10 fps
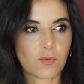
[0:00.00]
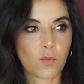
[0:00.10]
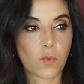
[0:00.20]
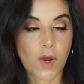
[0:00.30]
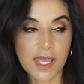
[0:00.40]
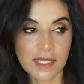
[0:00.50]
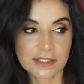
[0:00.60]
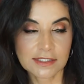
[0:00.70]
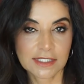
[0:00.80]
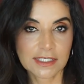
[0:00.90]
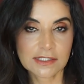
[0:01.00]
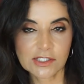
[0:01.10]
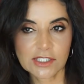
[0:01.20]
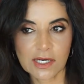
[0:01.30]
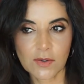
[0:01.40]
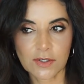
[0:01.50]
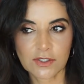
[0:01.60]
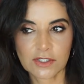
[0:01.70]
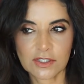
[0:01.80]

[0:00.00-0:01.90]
wet in the shower,